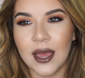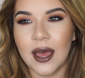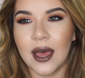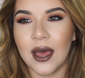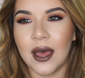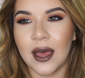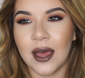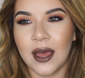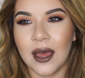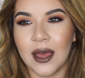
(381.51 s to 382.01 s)

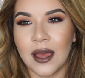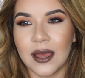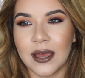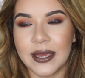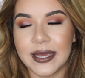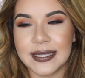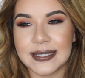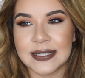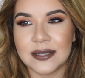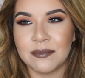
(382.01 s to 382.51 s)

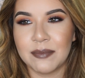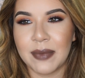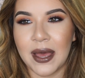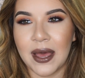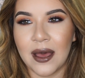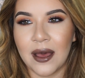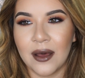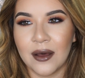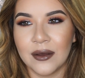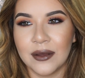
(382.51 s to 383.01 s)

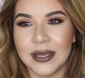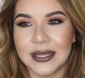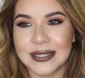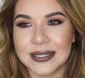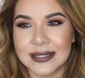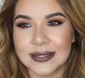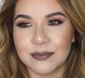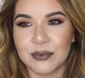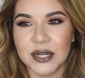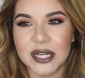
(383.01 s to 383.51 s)

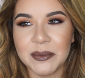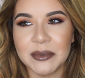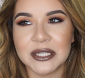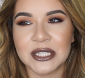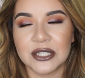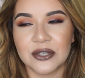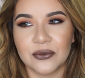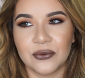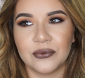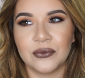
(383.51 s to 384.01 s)
it's pretty
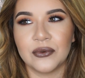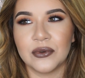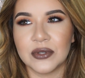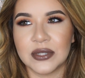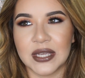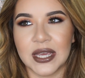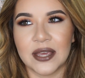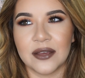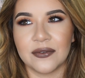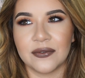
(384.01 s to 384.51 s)
much a full
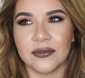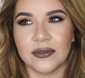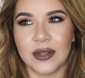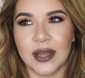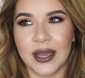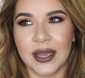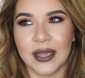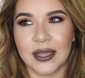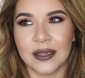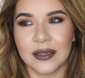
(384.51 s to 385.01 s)
day of
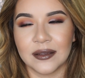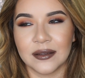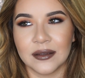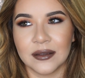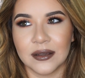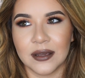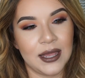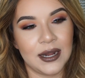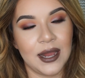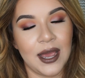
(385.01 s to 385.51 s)
flying.
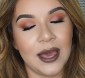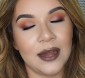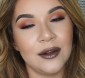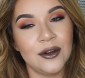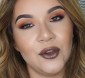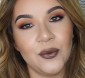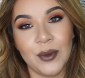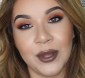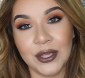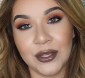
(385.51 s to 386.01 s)
And I don't
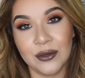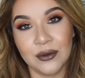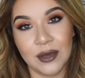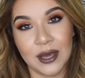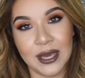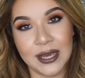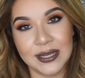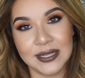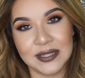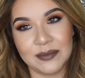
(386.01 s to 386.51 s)
know about you
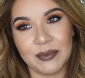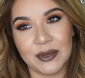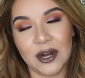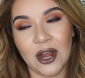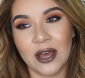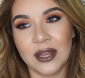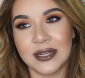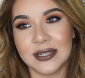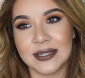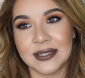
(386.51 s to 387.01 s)
guys, but
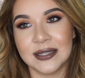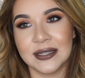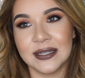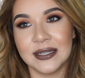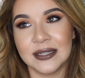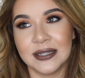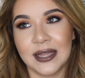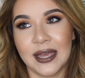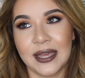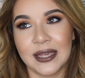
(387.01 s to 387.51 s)
honestly,
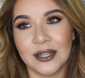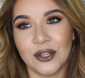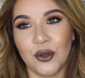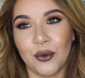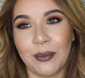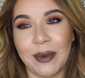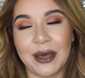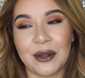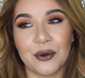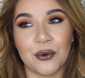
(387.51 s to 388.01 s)
like no
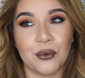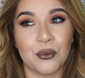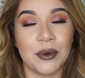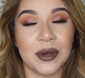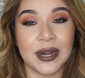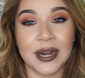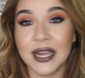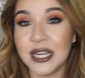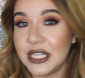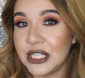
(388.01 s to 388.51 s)
matter
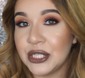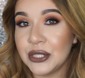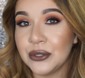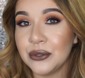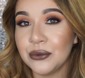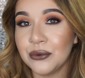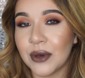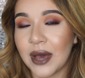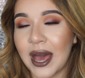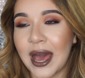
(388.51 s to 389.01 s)
what I
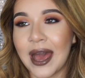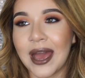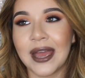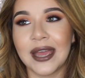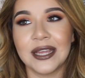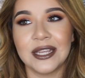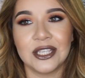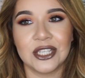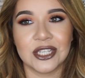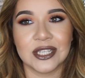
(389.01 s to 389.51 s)
do,
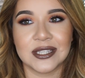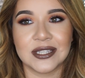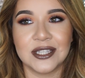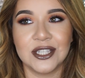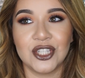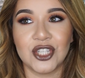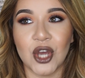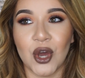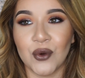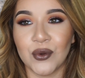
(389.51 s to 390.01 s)
I
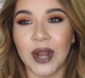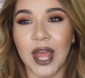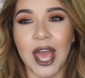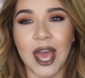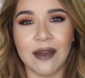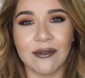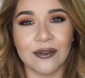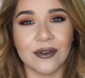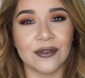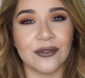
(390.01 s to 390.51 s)
just don't
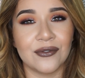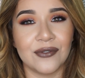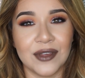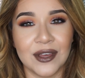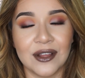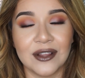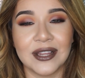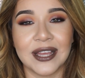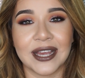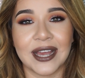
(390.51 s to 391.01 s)
ever
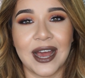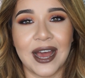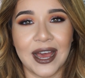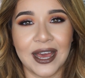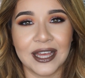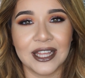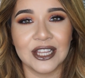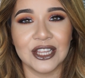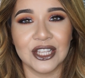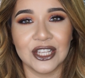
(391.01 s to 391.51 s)
feel like
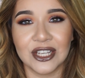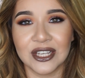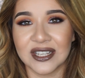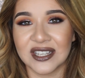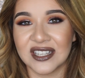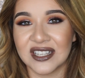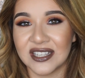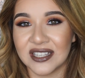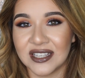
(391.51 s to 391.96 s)
I look